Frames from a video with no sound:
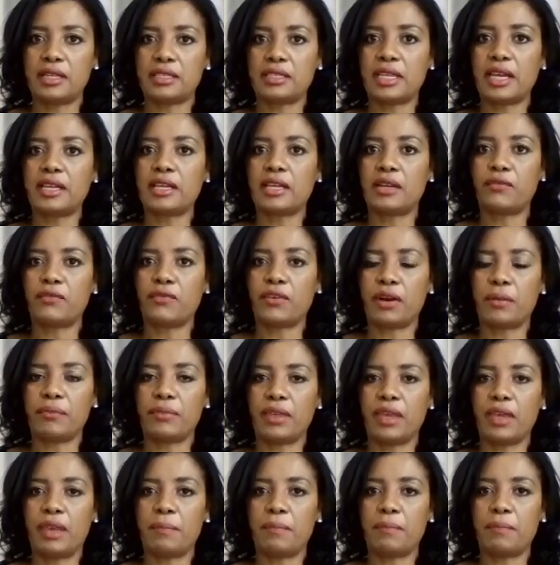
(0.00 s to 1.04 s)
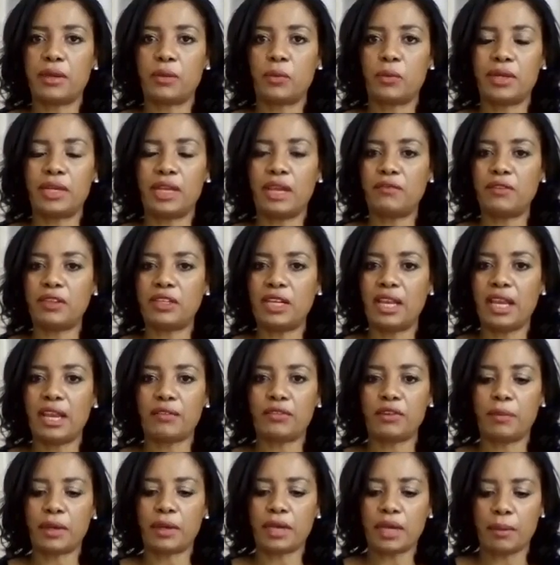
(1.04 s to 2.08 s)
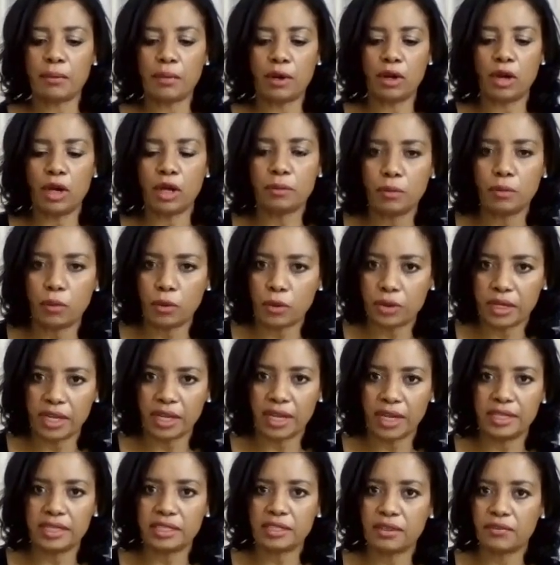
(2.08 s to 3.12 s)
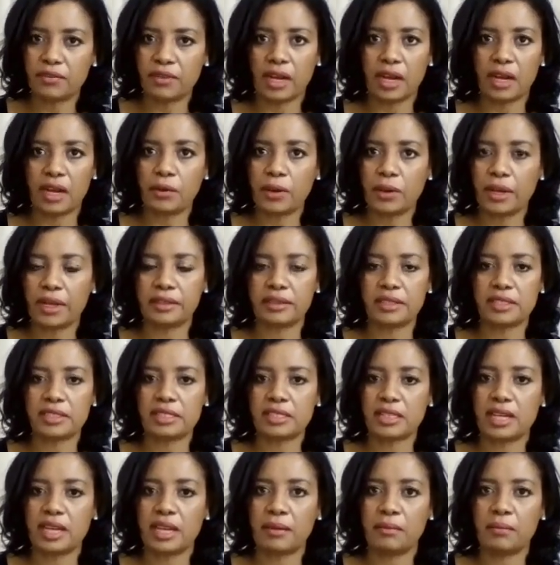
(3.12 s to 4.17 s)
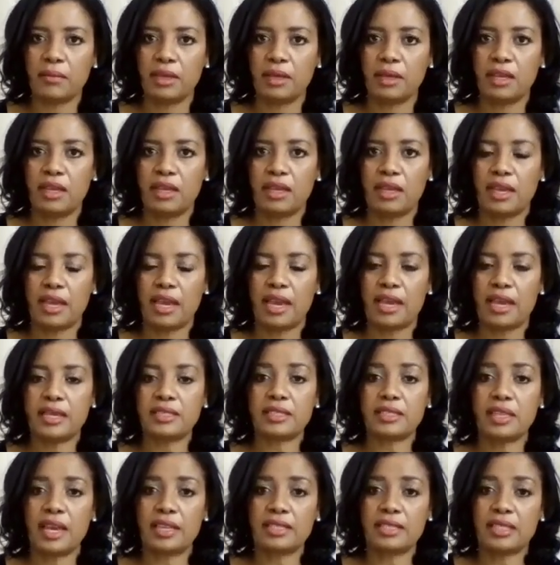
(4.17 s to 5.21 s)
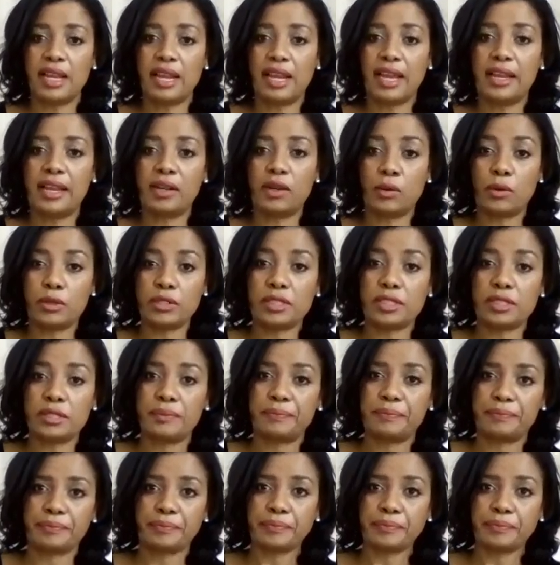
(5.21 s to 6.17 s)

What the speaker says: take it from there. But we definitely have to become a lot more creative now at this time as landlords.